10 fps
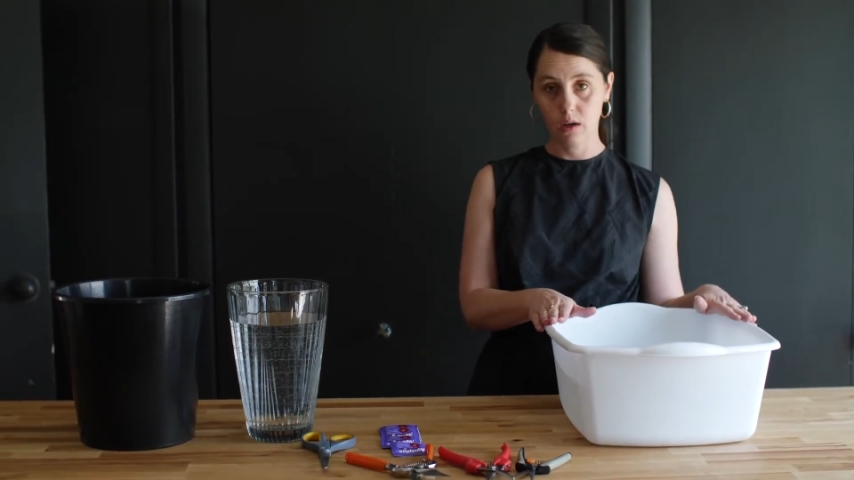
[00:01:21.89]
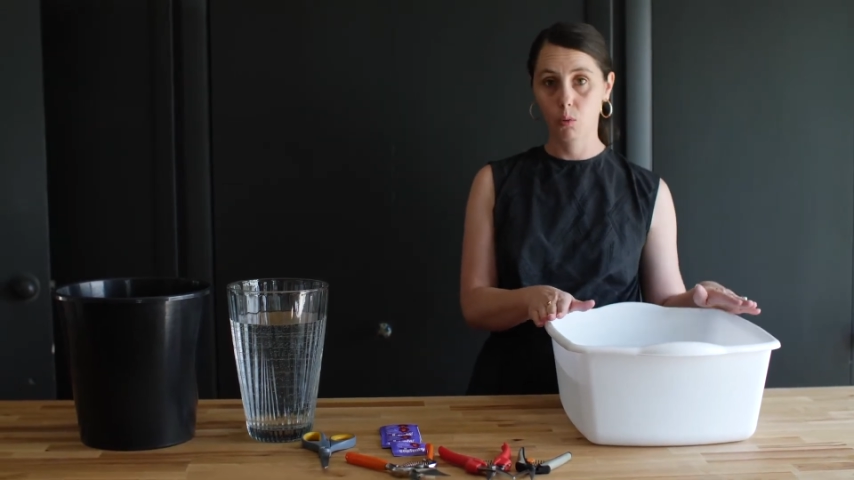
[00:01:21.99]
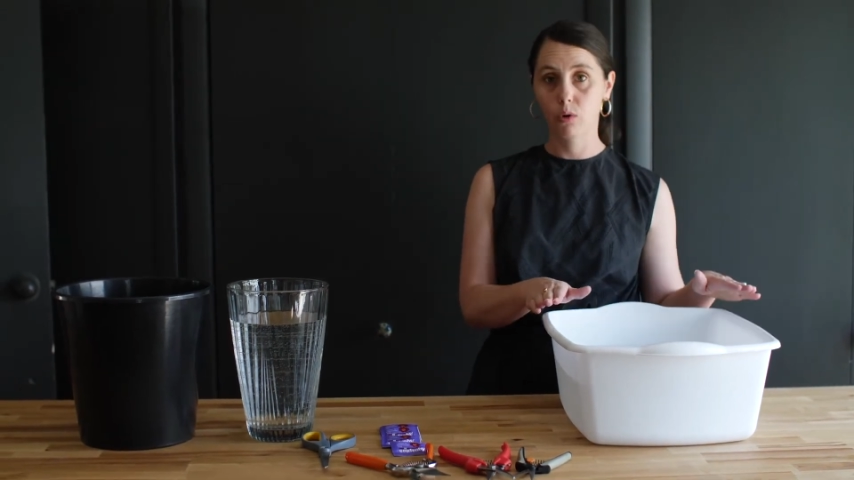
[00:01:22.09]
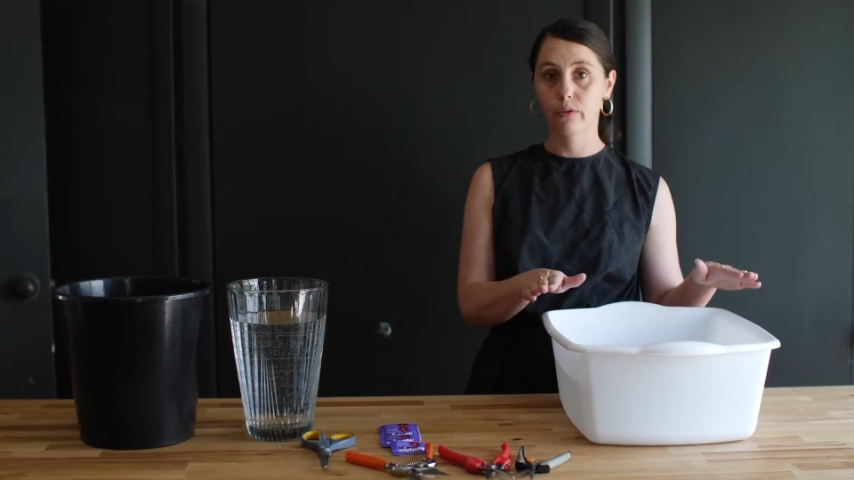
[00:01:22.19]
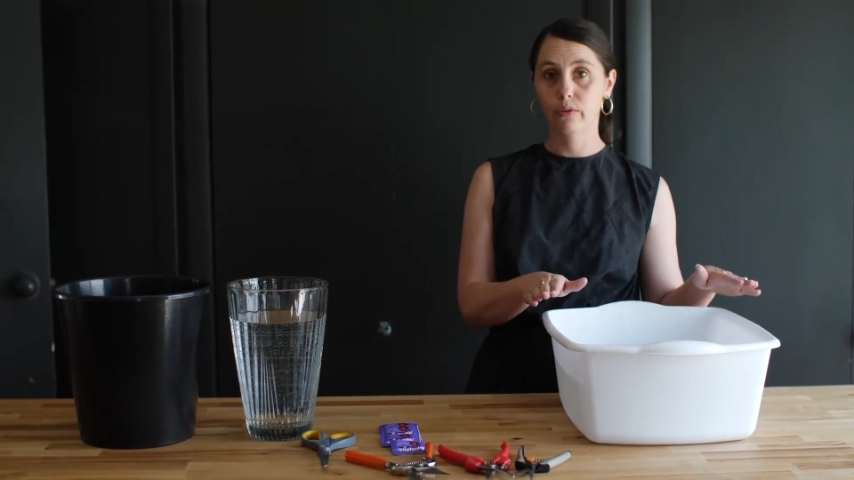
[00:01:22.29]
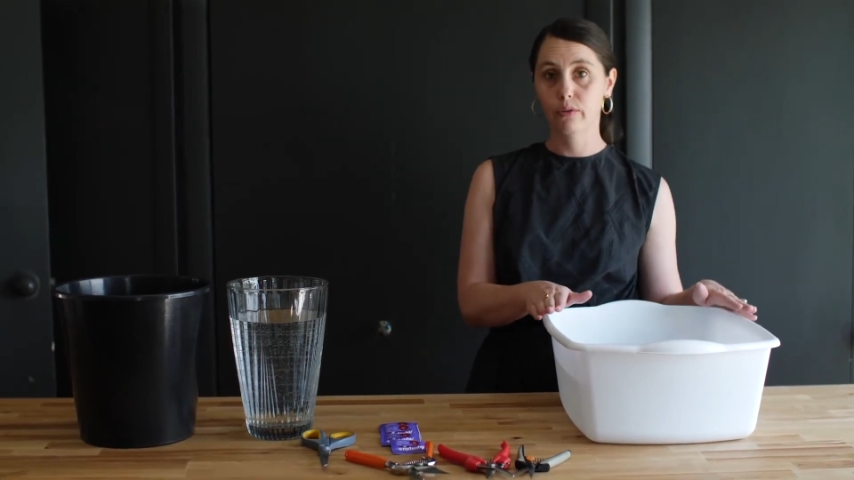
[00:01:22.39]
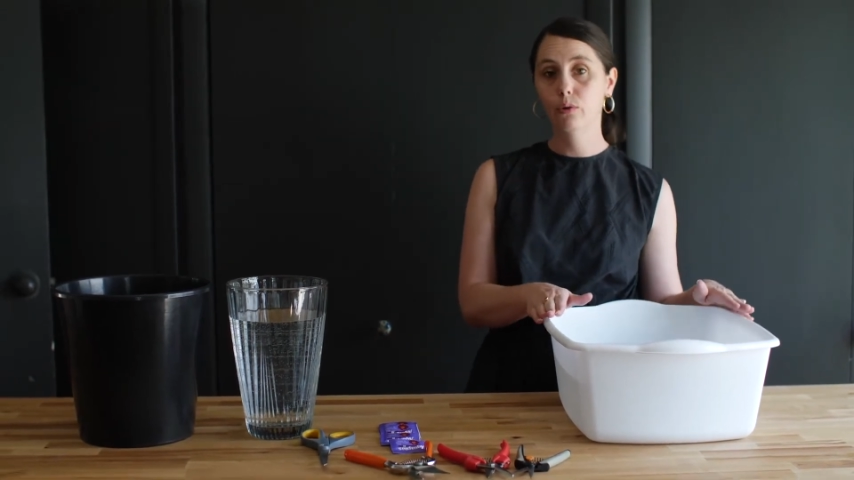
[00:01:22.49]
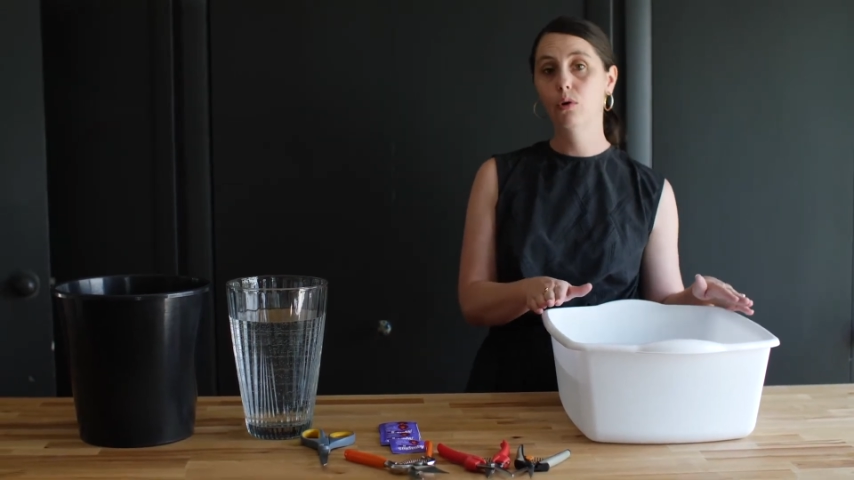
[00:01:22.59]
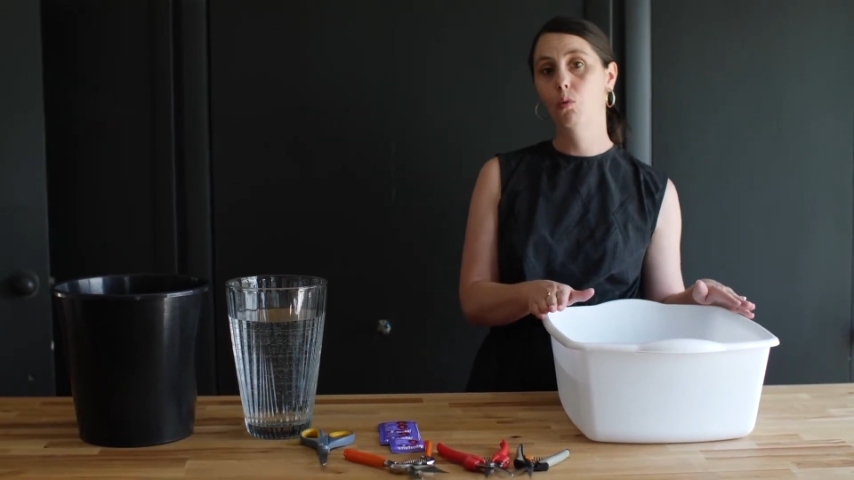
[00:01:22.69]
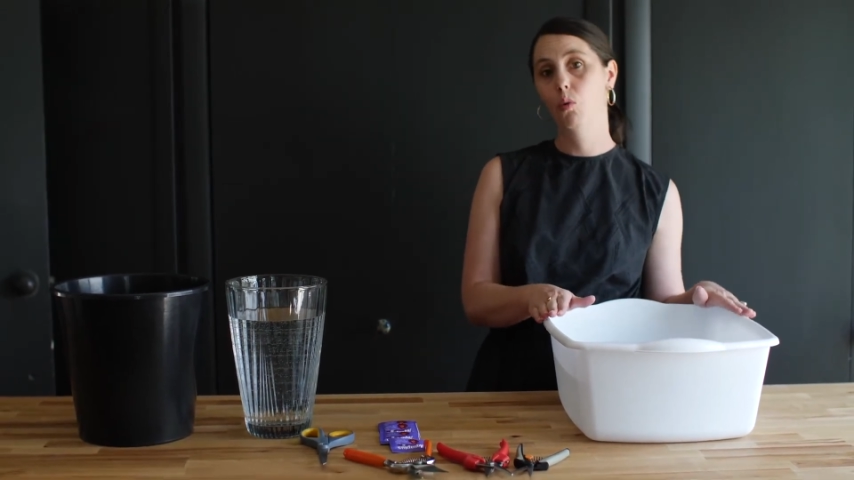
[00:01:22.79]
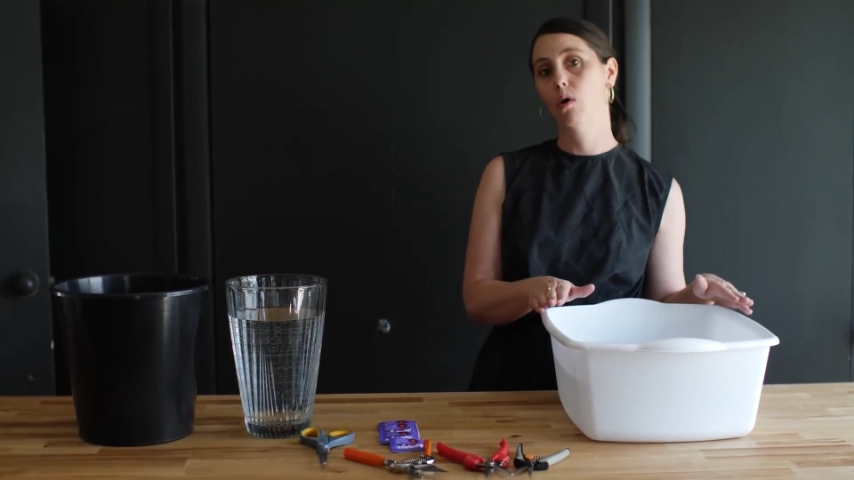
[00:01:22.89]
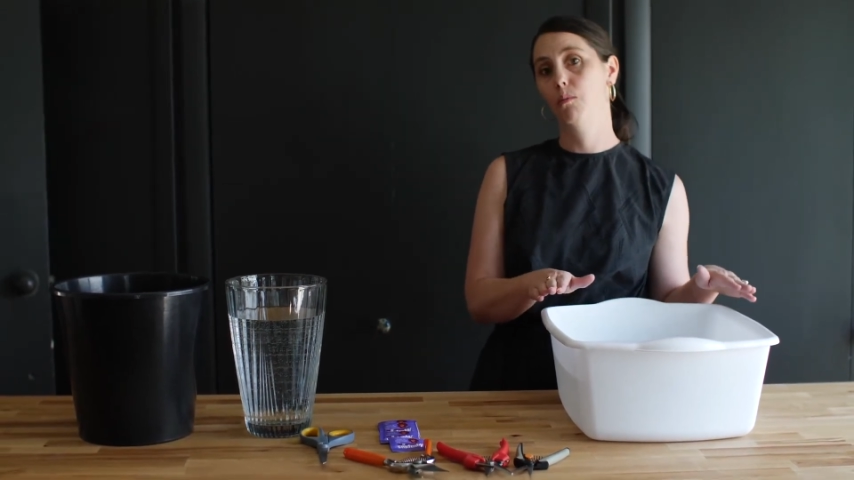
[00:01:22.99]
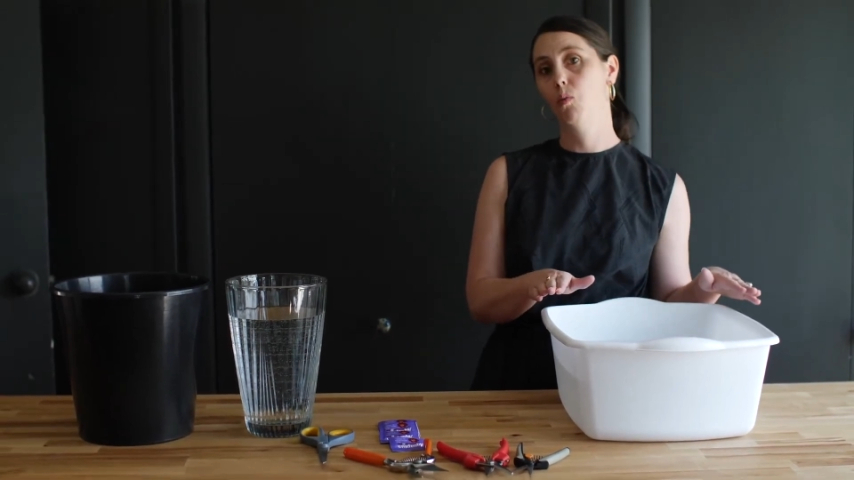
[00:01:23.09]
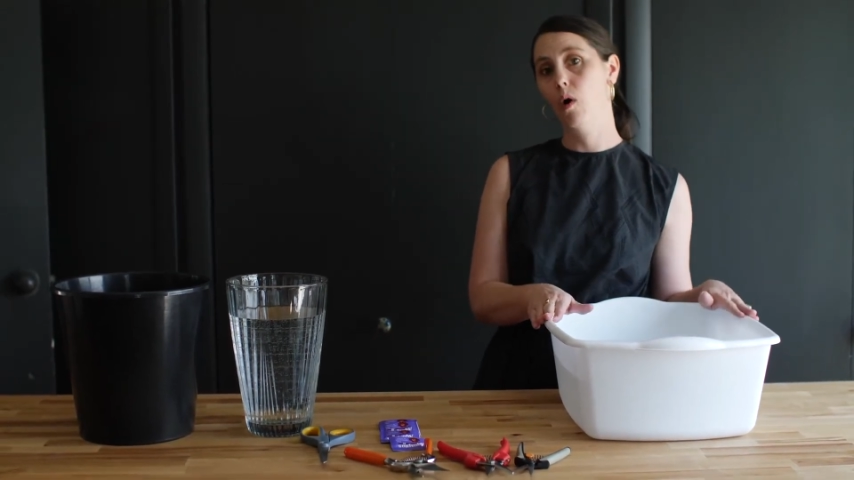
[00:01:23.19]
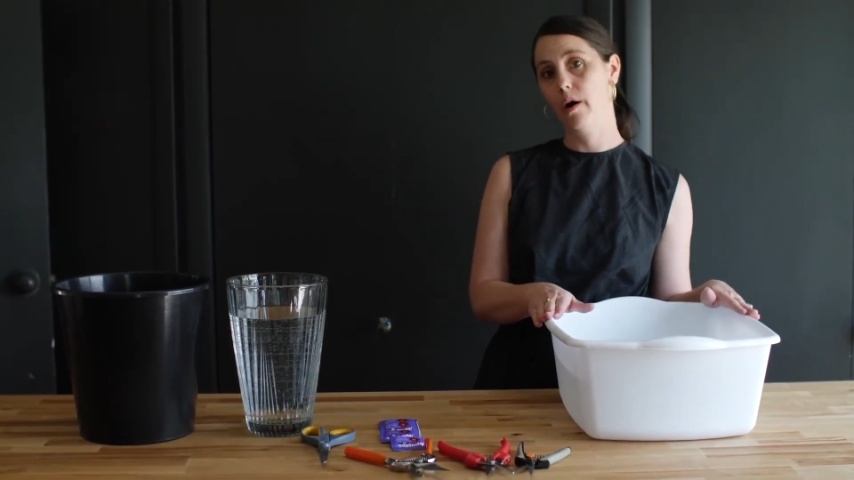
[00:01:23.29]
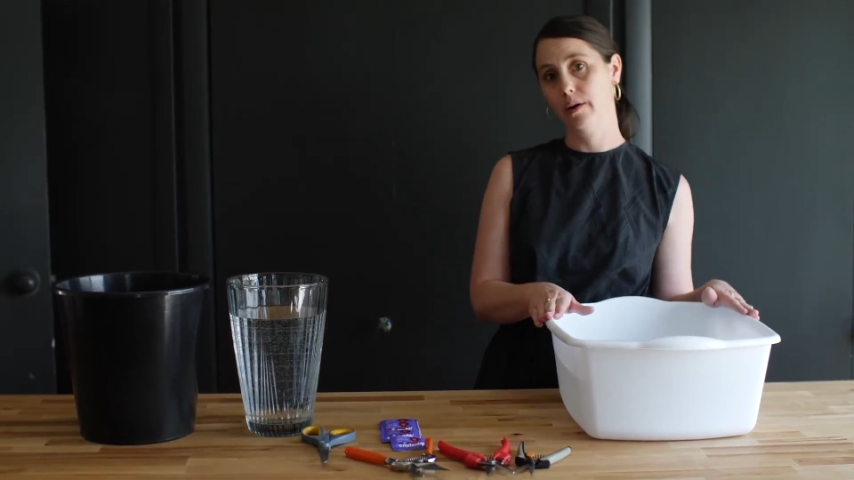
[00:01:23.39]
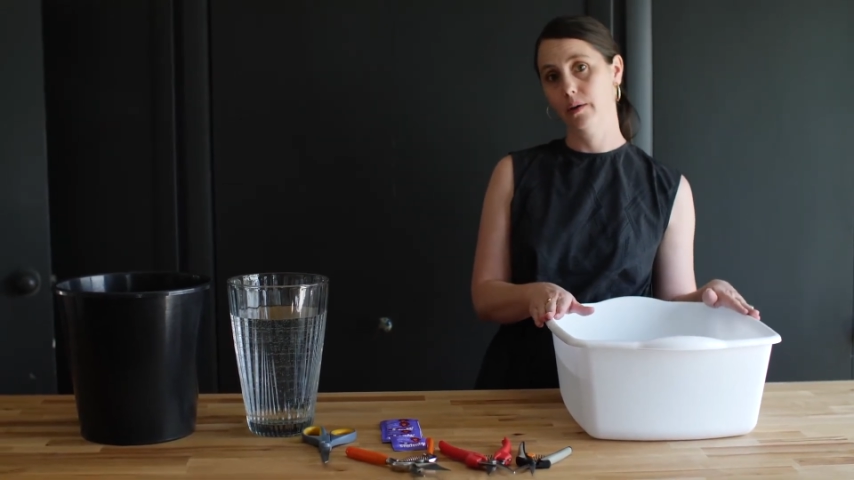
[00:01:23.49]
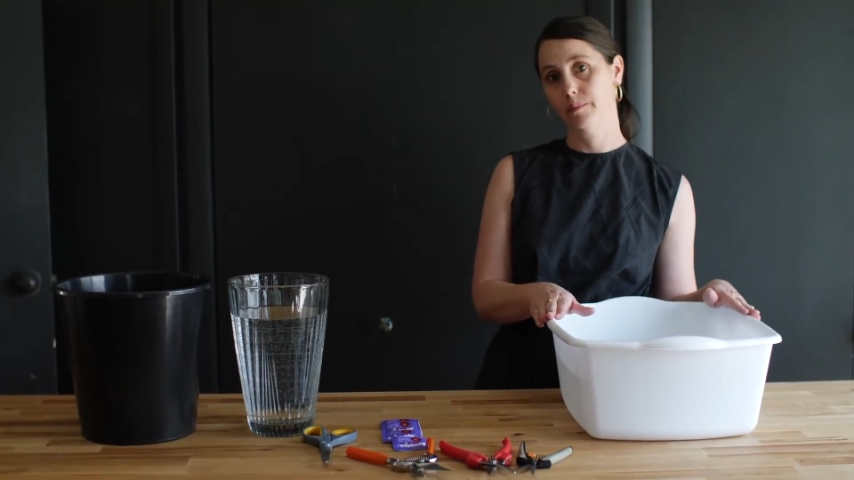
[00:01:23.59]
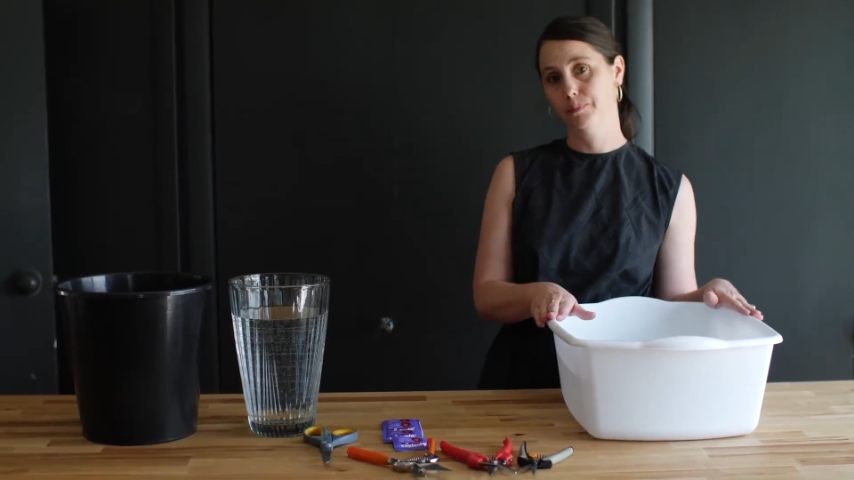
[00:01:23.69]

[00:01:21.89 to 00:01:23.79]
with lukewarm water.